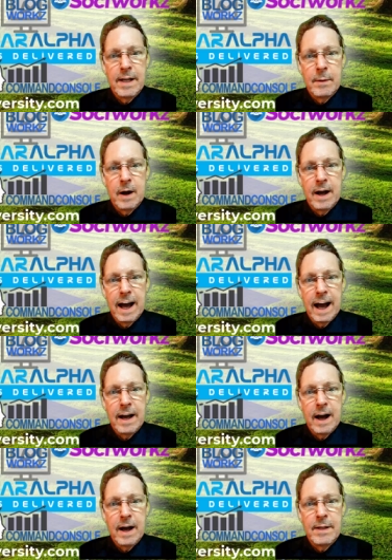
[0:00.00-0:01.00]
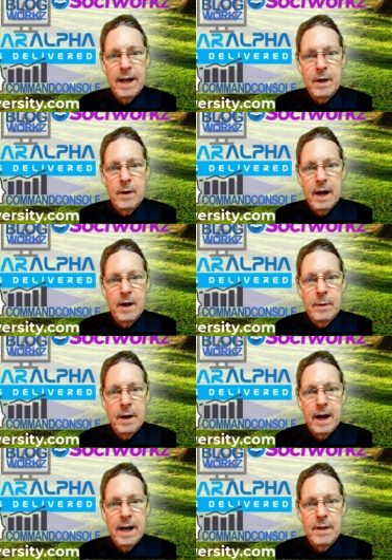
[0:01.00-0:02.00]
Smart AI Content Creator
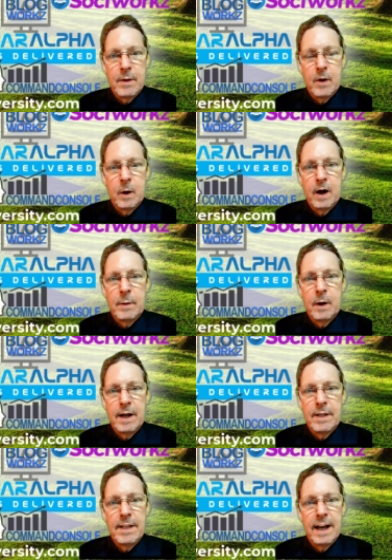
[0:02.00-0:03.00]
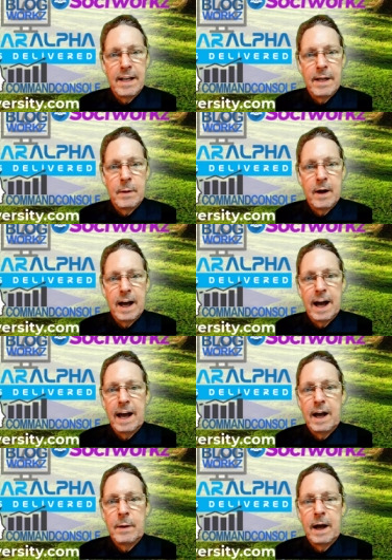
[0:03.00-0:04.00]
plugin for WordPress and Smart
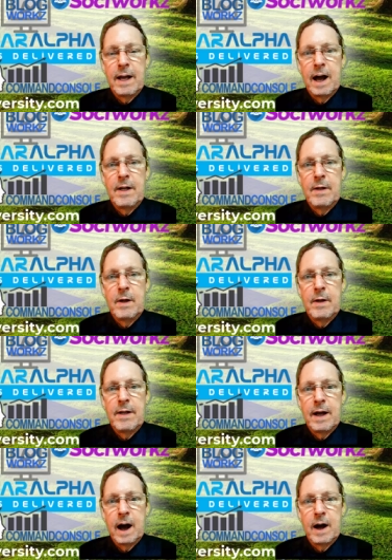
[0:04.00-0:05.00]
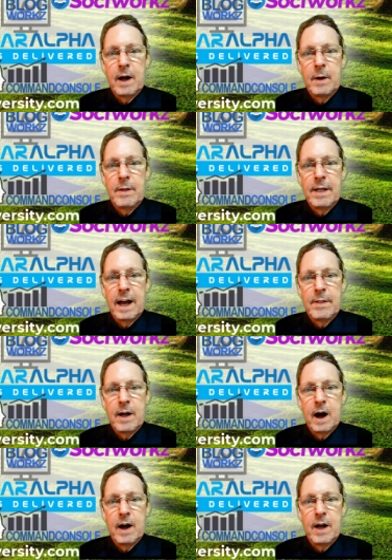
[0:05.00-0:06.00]
AI Command Console are Hugh's
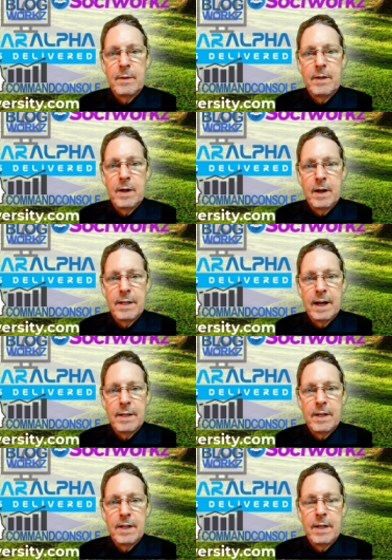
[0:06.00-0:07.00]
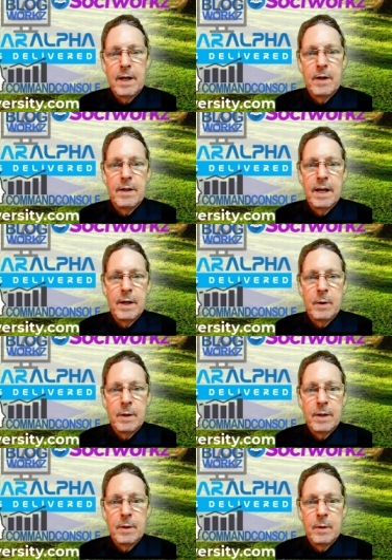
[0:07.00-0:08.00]
state-of-the-art artificial intelligence interface
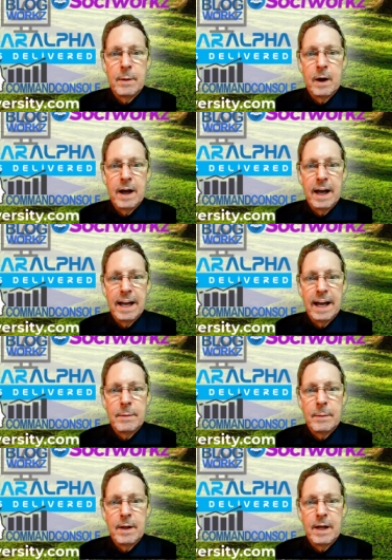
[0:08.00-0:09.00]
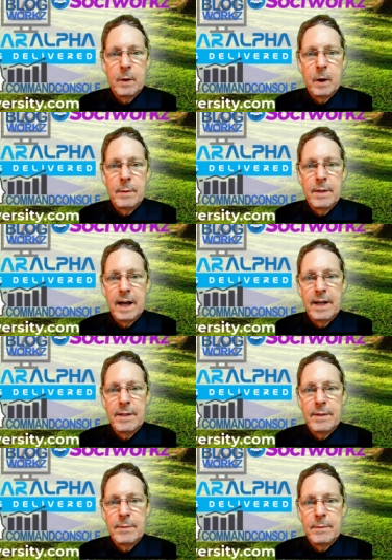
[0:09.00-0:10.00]
tools for marketing and building
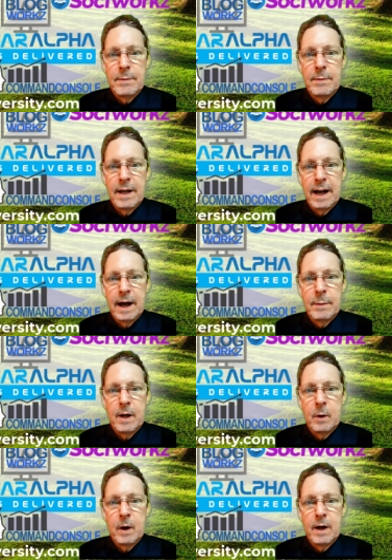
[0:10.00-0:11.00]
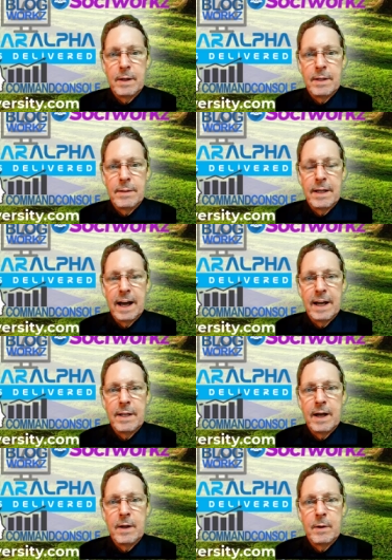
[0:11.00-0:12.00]
websites. ImageWorkz
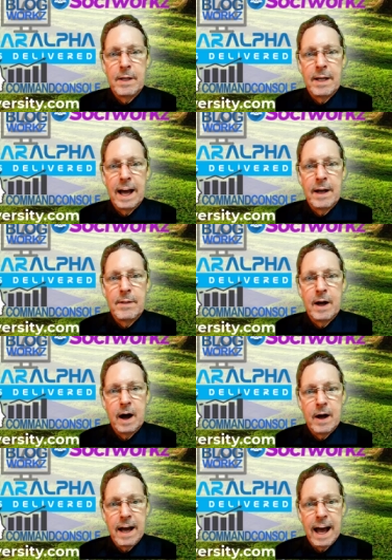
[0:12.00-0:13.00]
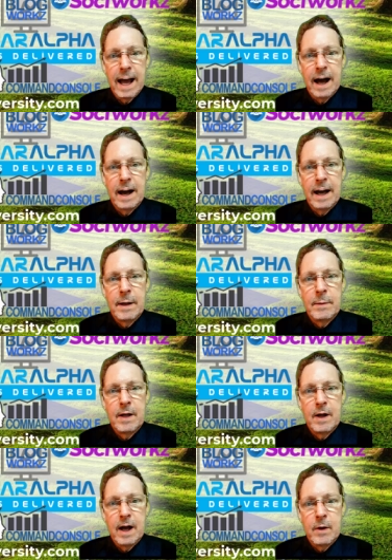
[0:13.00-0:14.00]
is Hugh's state-of-the-art AI
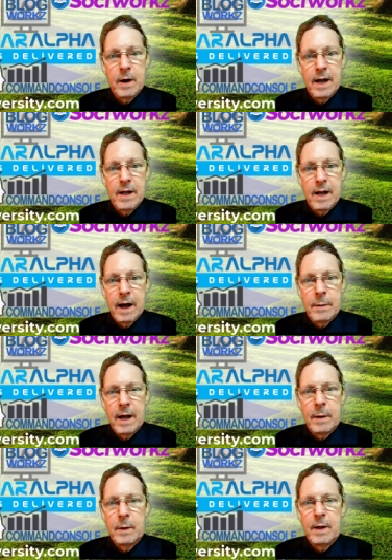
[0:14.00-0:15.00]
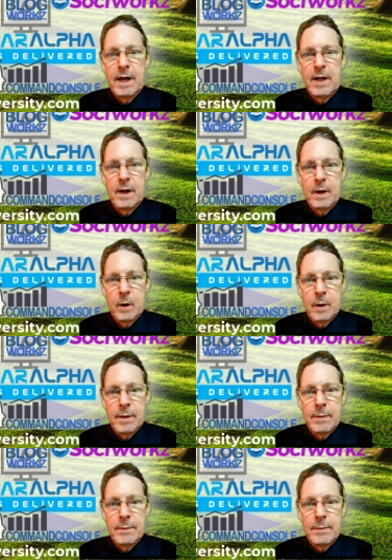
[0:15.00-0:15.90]
image generation and manipulation tool.